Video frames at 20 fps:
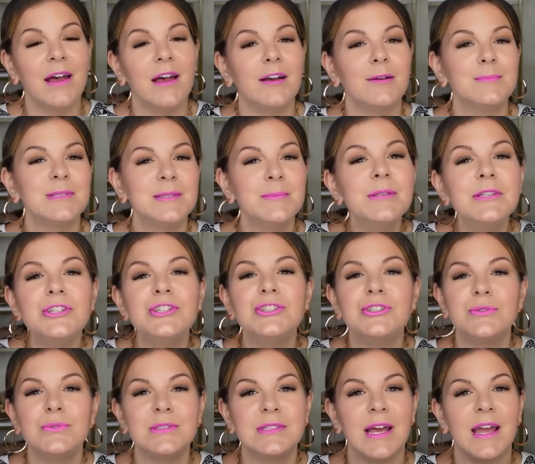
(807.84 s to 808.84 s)
some of the
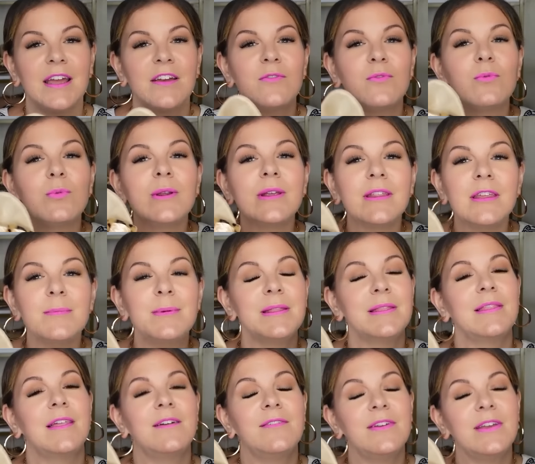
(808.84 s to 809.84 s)
shoes I have really been
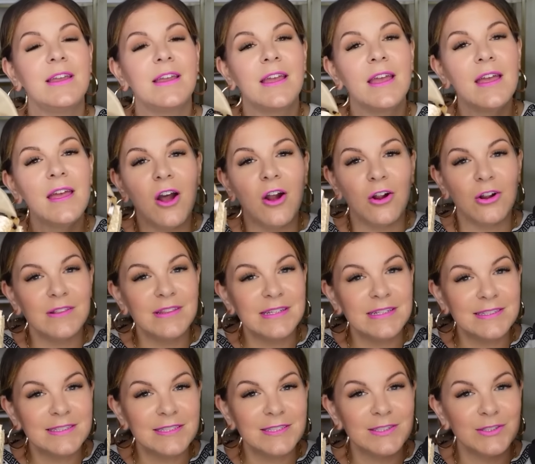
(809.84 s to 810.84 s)
loving are
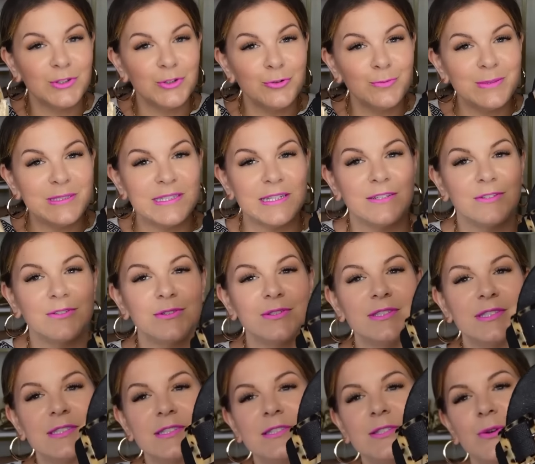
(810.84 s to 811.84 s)
these scoop
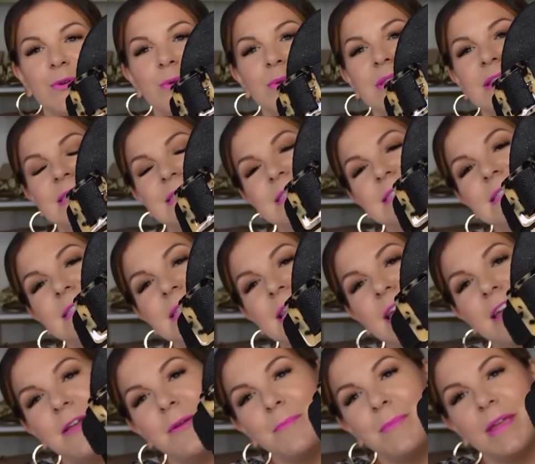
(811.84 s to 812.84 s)
sandals. So this is
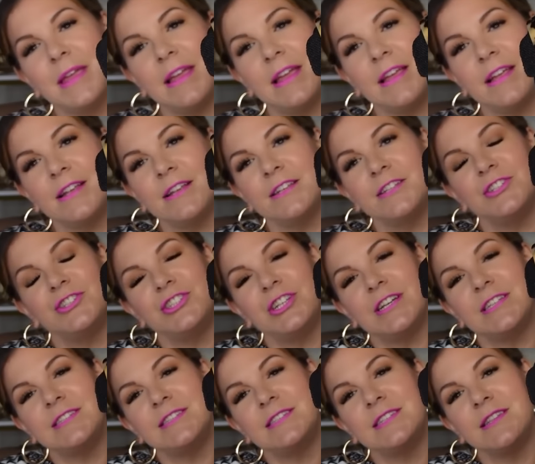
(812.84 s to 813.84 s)
them in
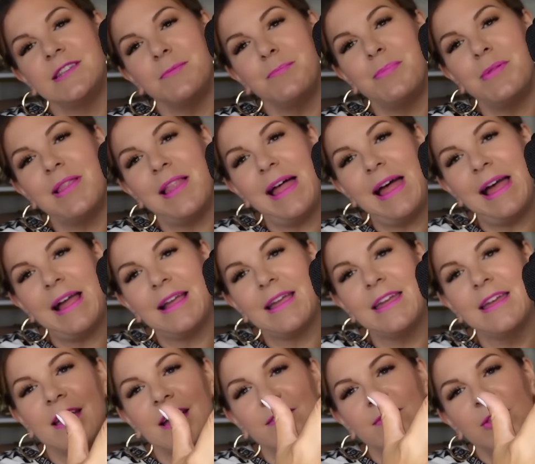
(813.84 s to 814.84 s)
just the black.
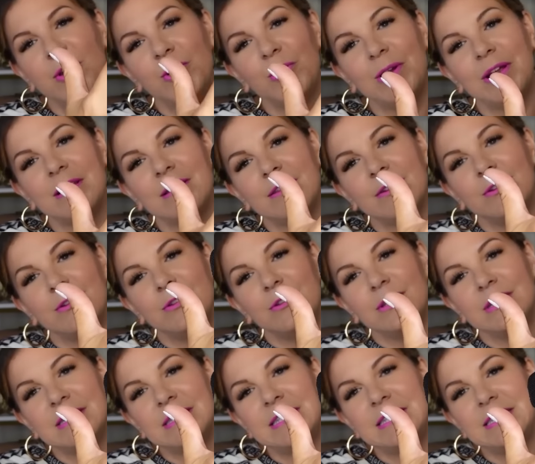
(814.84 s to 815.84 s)
They have the great
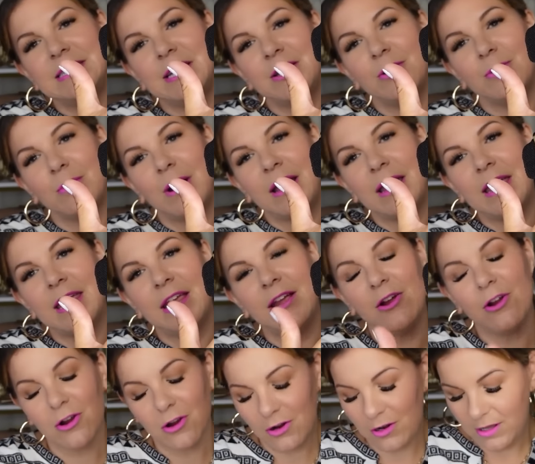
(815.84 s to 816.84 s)
little detail right
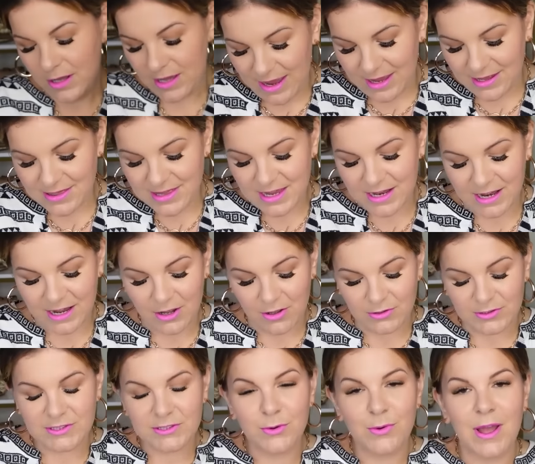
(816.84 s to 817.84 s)
here. And then I
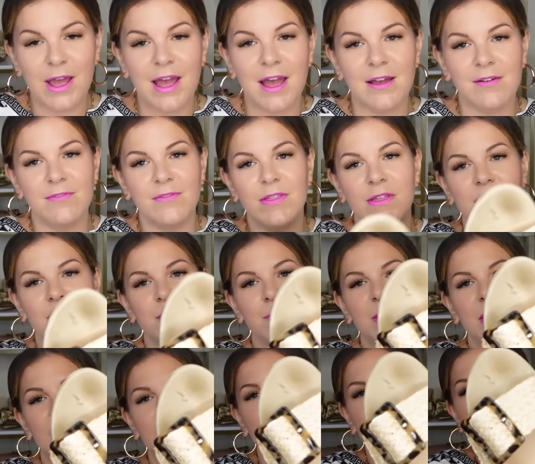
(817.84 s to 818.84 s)
also have them
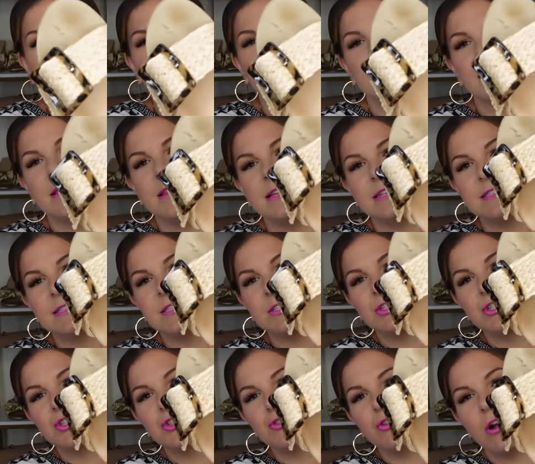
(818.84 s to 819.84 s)
in this
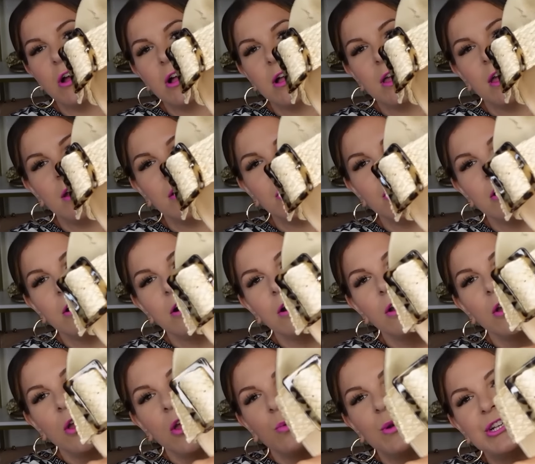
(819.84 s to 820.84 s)
straw color,
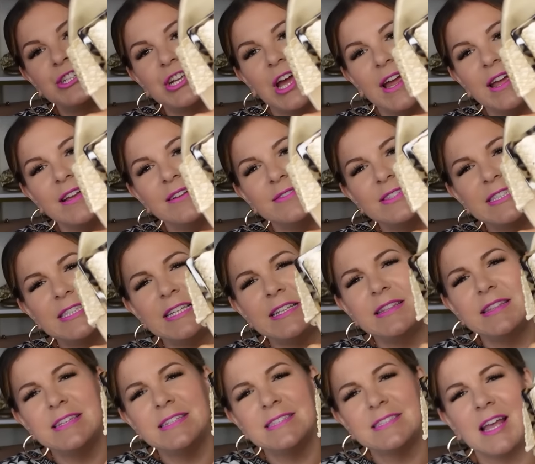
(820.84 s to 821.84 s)
which I have seen
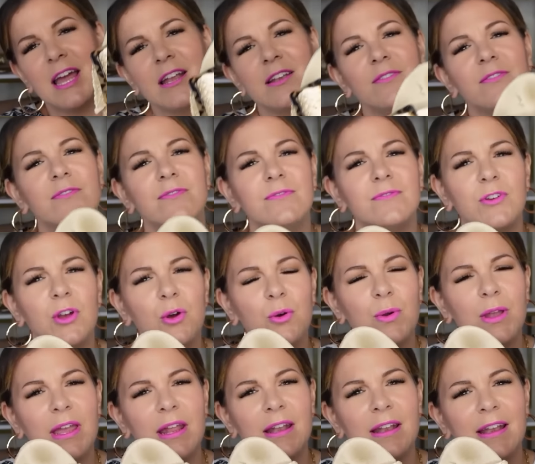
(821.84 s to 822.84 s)
this kind of go
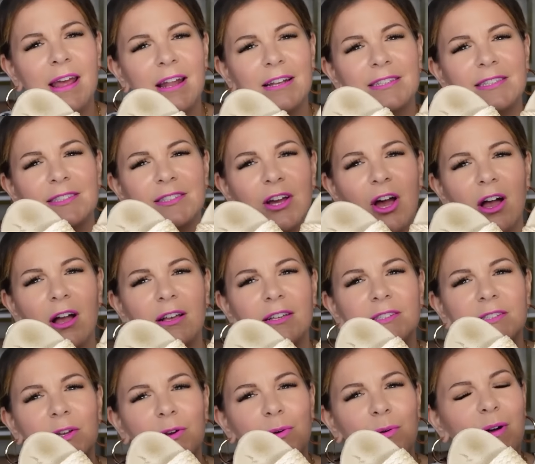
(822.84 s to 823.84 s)
in and out of stock.
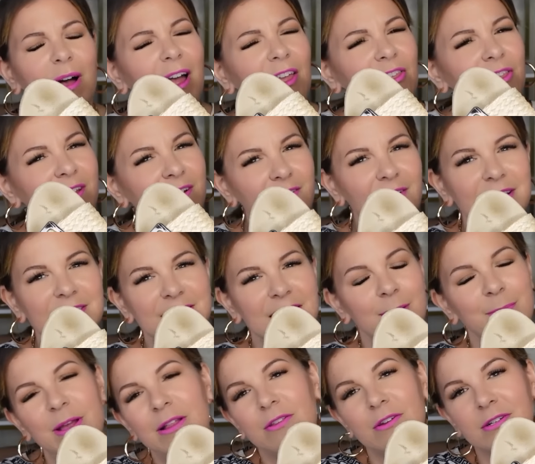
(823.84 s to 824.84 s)
So I think last
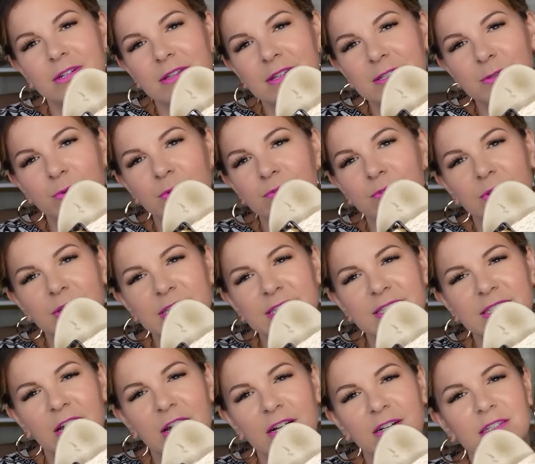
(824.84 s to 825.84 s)
time I looked, these were fully
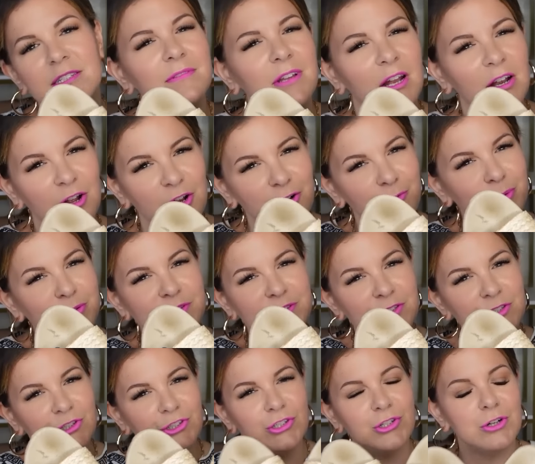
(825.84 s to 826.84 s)
stocked. Not
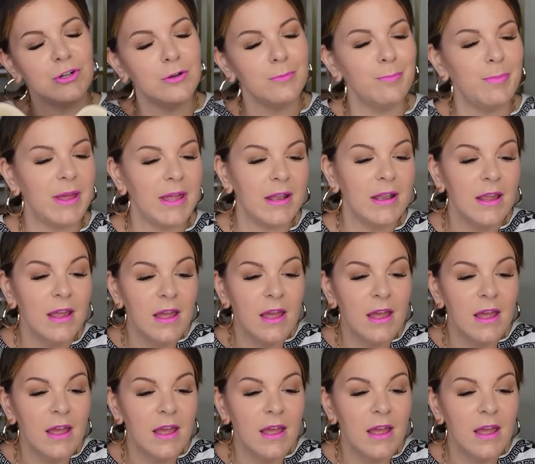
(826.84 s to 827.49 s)
100% sure, but